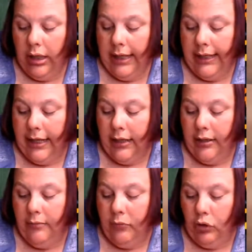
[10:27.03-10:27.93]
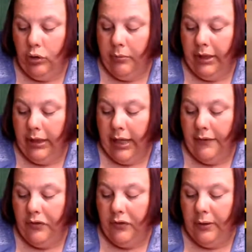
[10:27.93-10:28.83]
I got all my
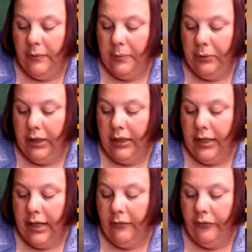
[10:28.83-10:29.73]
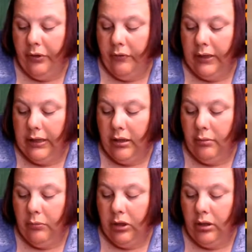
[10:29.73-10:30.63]
live streams planned out for the rest of
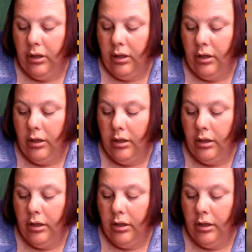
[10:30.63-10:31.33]
the month.